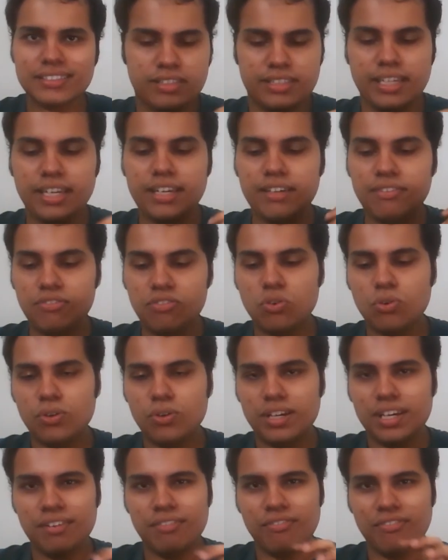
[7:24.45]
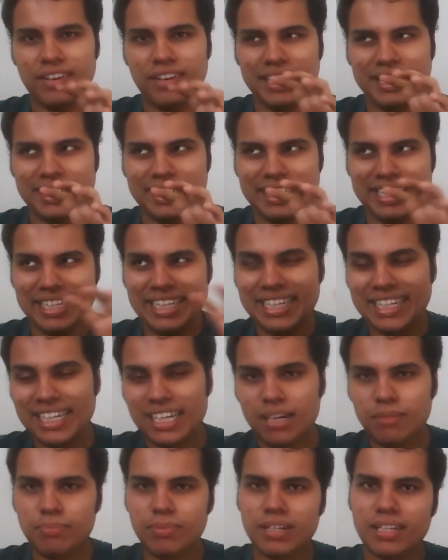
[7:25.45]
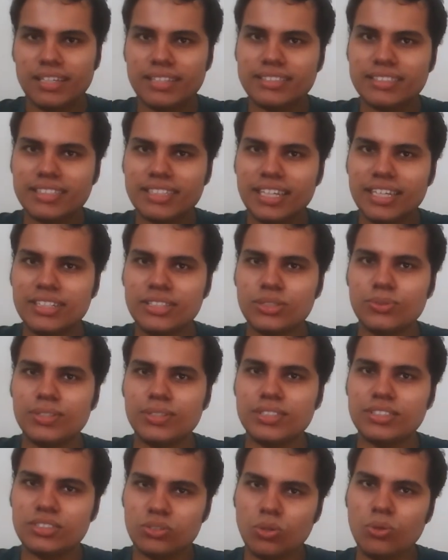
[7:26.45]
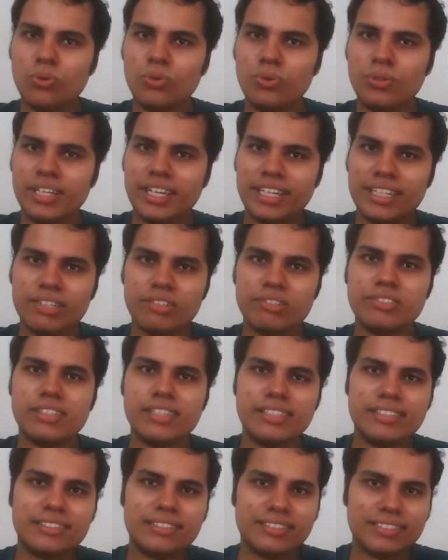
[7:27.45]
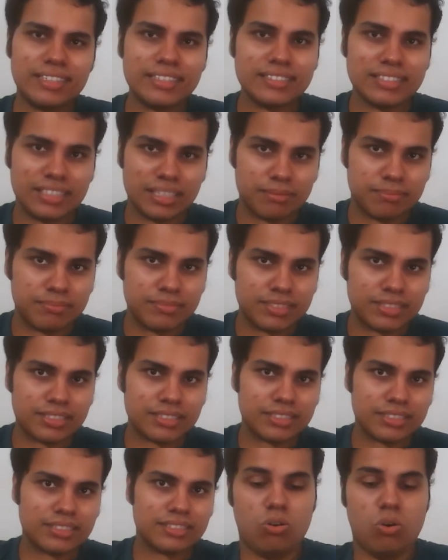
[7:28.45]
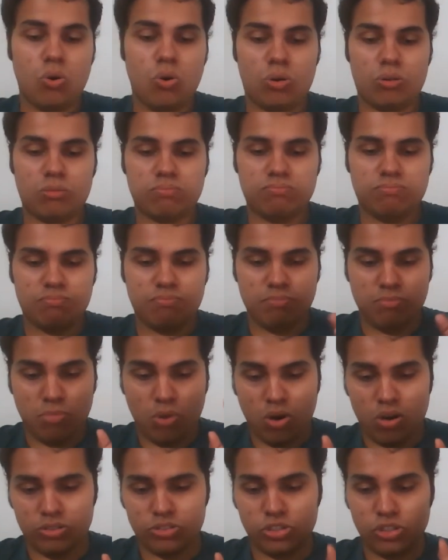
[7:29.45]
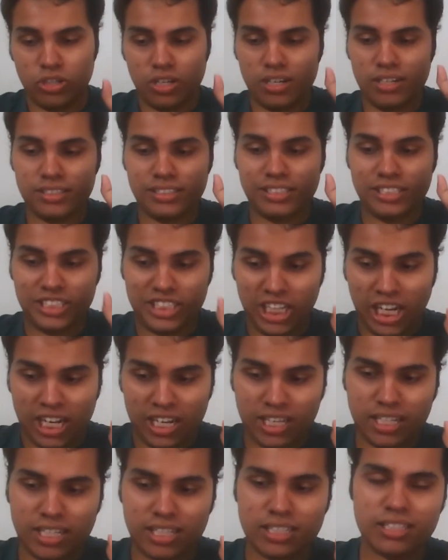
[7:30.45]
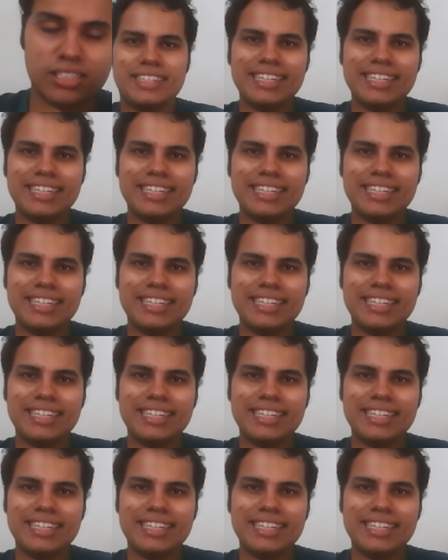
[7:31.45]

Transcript: Therefore, if we decouple it into its own individual systems or modular chunk,